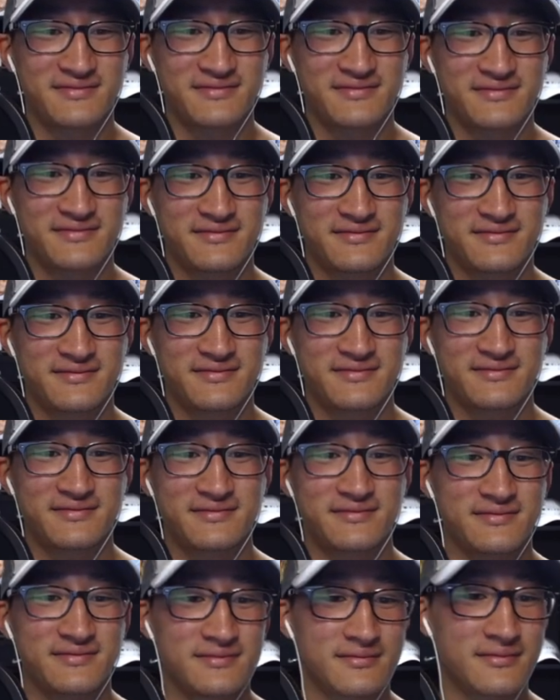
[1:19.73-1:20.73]

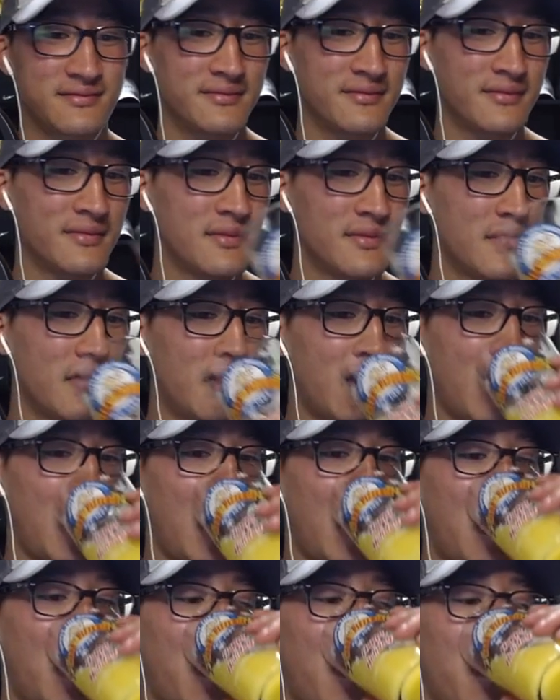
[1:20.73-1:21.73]

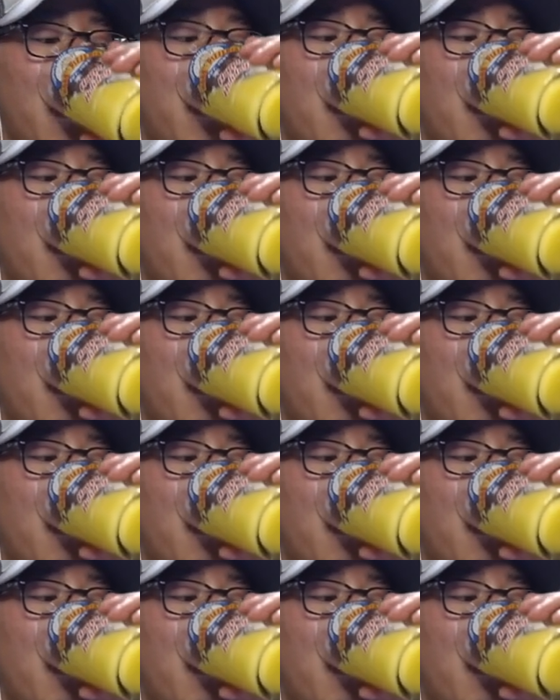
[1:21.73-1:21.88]
[no speech]